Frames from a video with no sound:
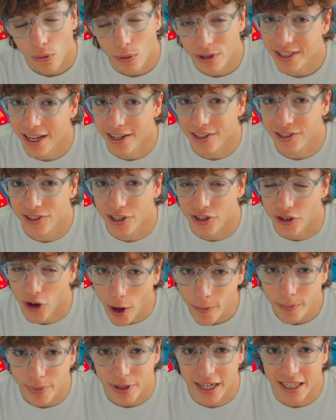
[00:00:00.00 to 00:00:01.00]
What Dennis did
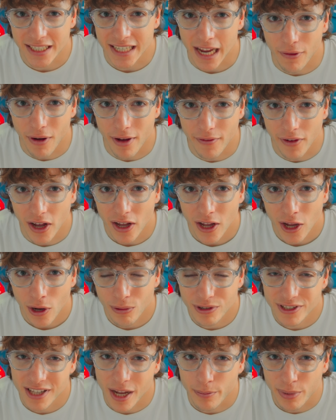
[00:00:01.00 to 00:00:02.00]
not predict, however,
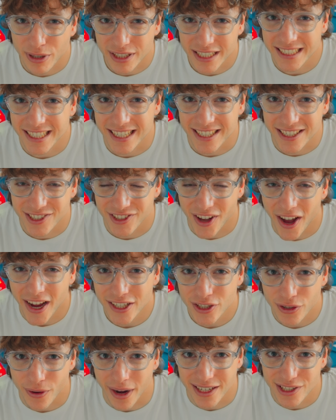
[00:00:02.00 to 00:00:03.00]
was that predicting
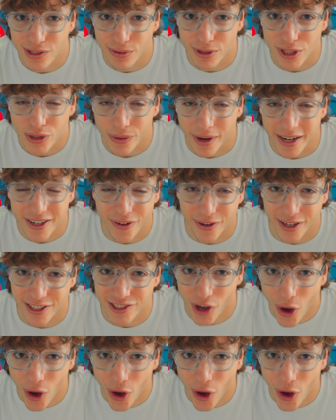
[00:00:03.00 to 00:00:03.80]
design trends would trend on its